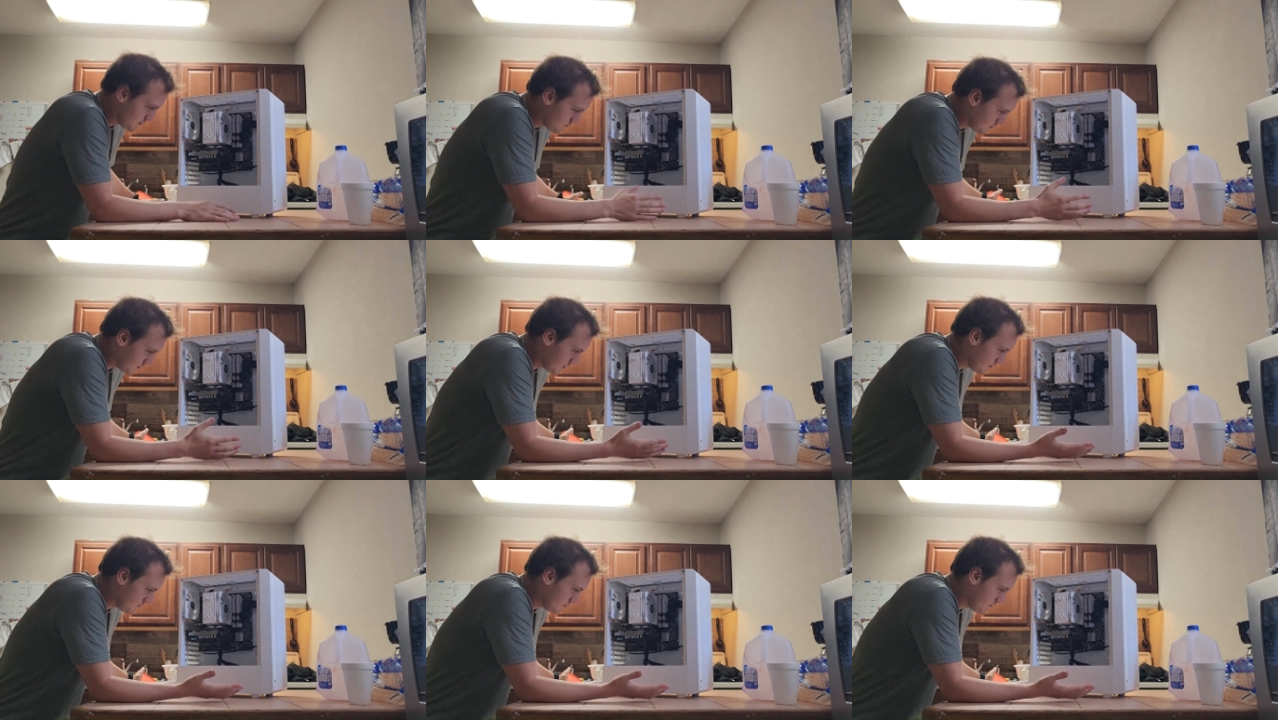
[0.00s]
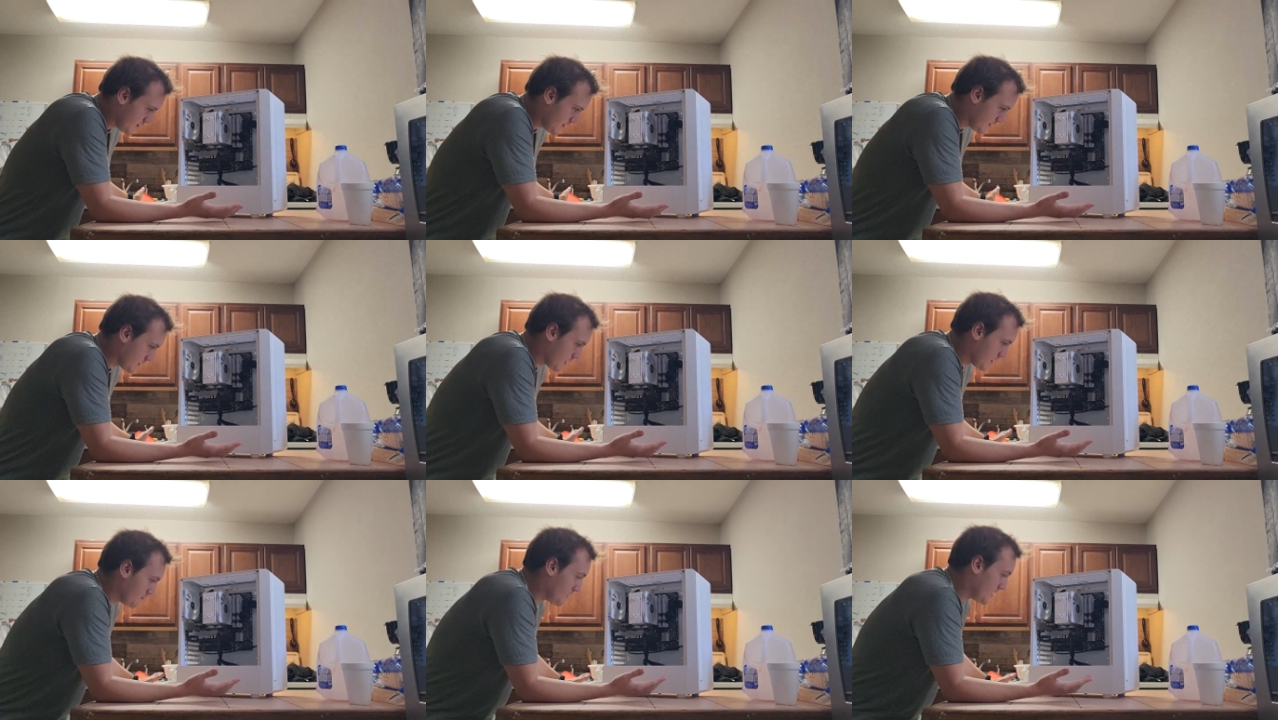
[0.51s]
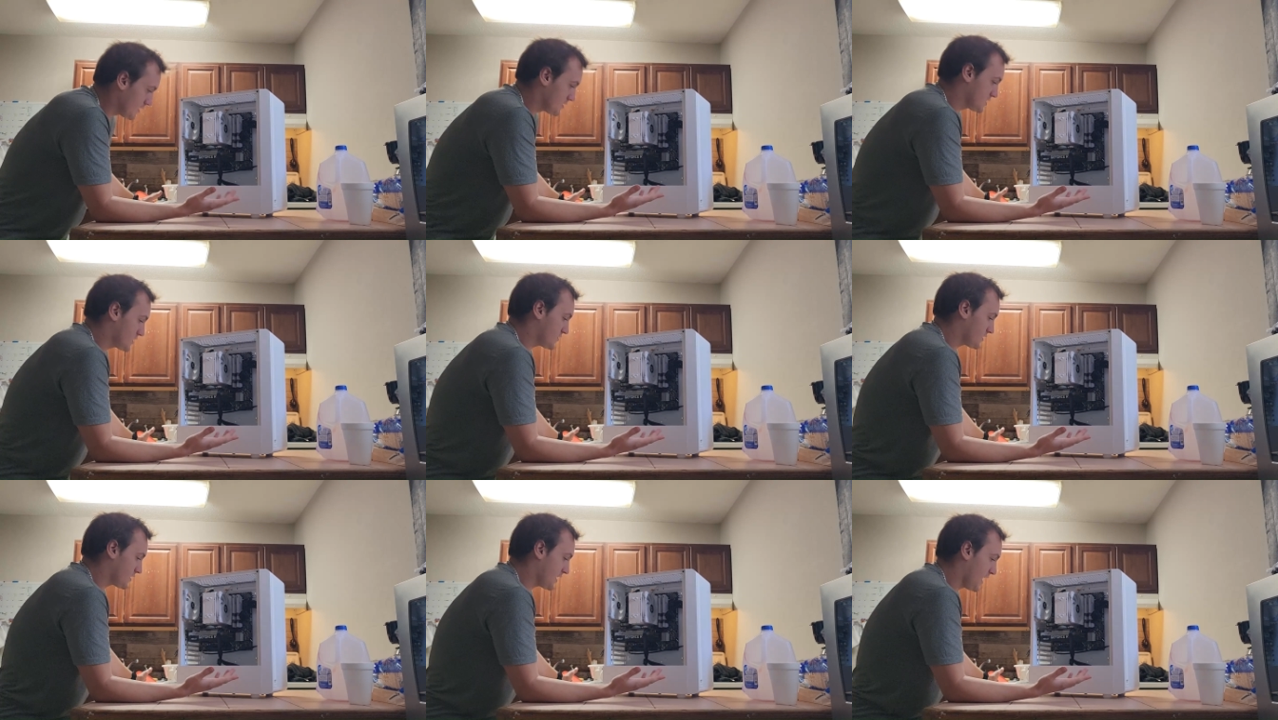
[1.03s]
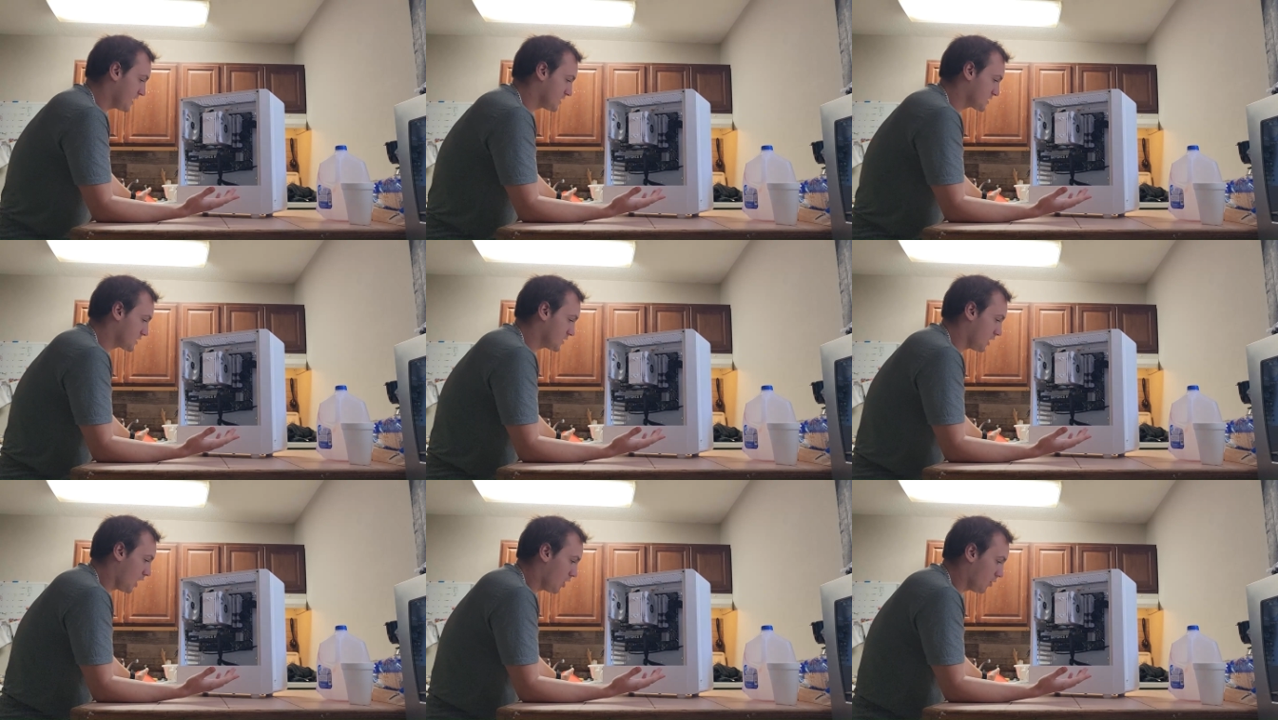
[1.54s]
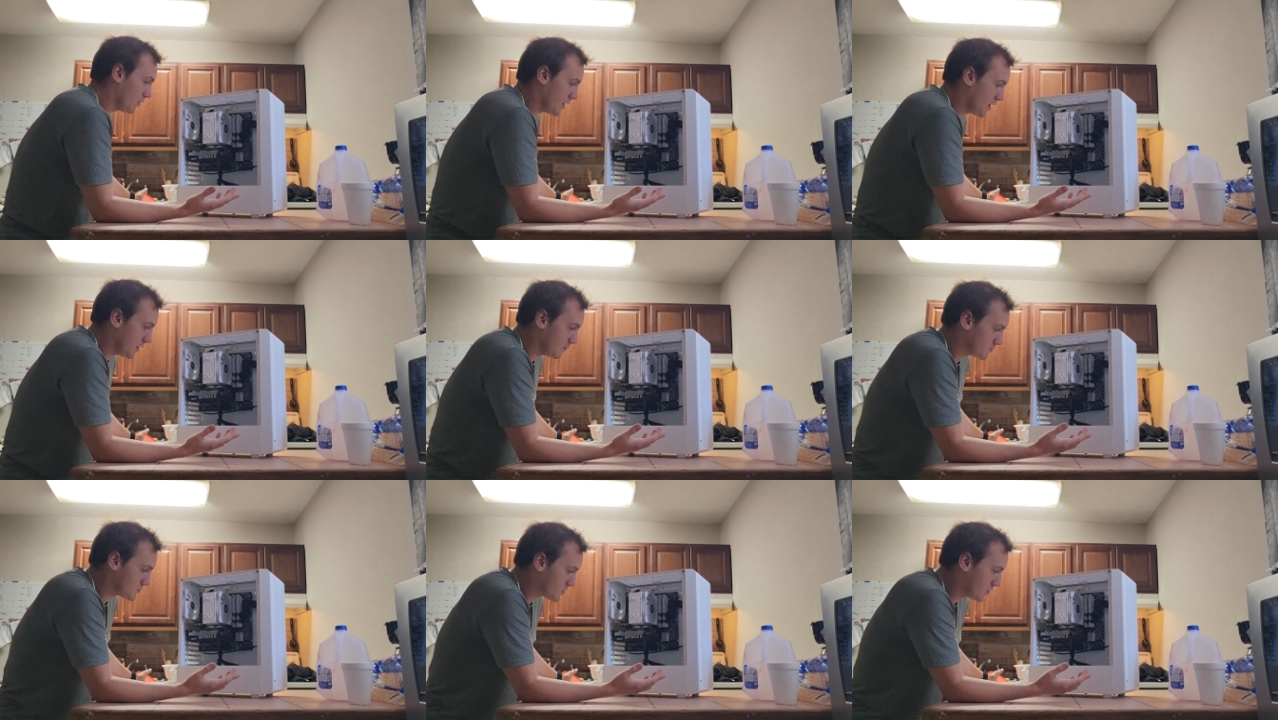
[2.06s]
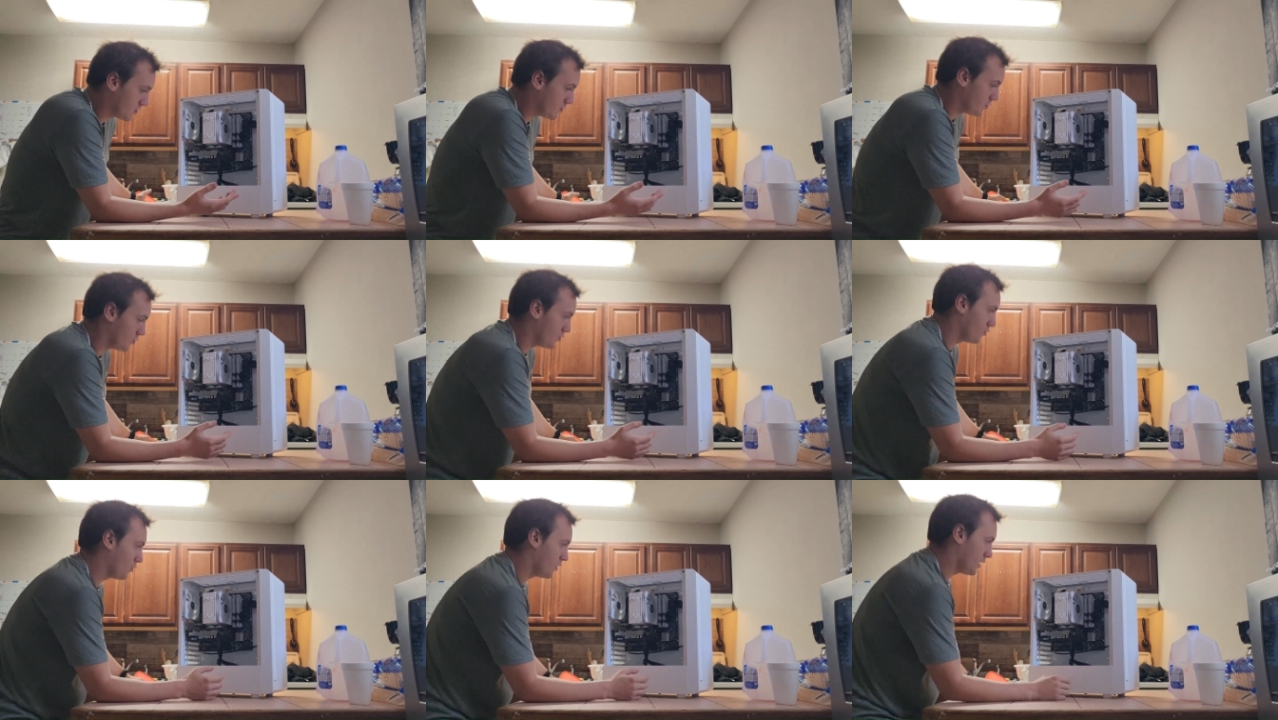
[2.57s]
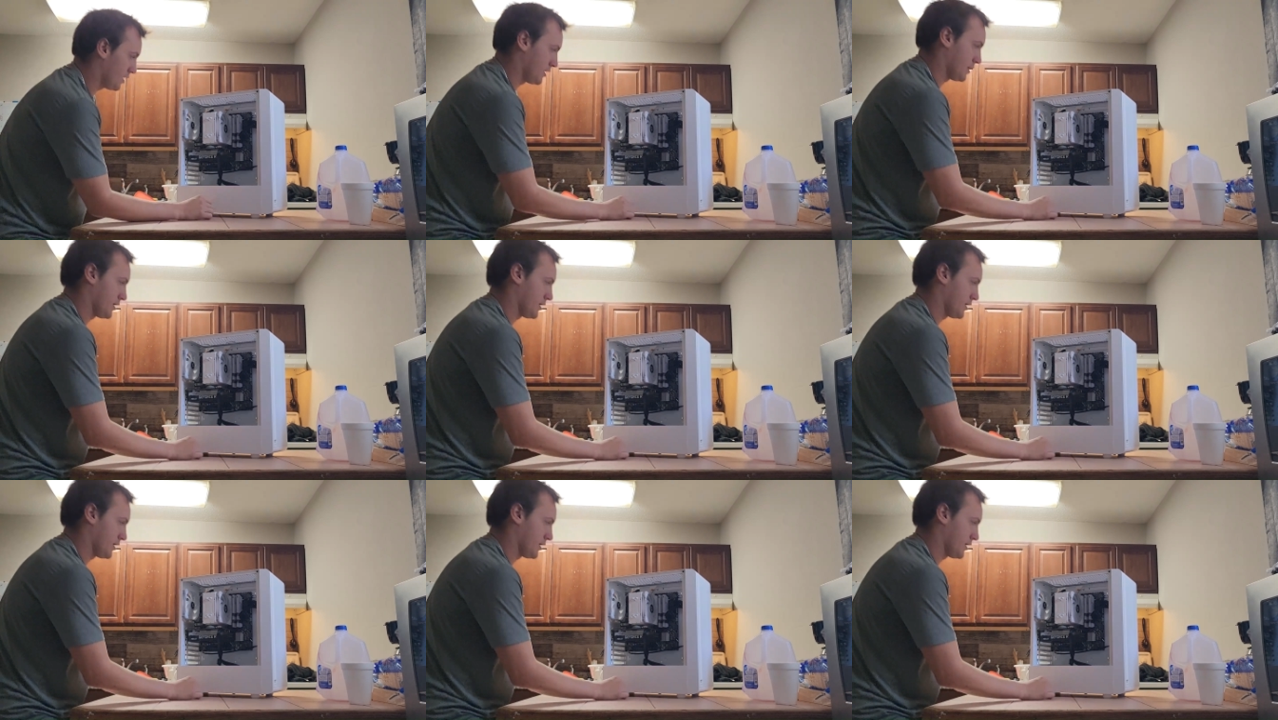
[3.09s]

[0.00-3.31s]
But this case can hold up to